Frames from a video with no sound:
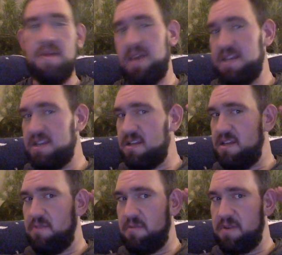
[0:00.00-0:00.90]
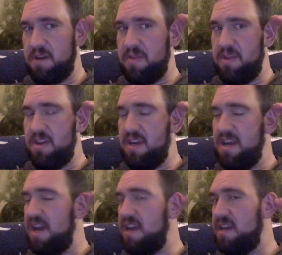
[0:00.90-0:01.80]
Basically, what we're going to be looking
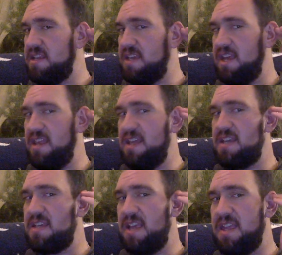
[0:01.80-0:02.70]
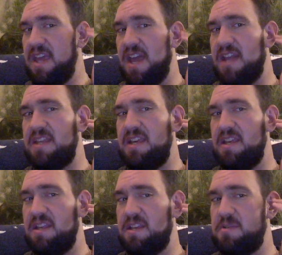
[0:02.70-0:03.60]
at is the helix and the
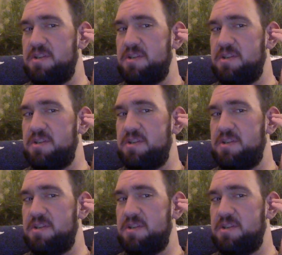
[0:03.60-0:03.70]
antihelix,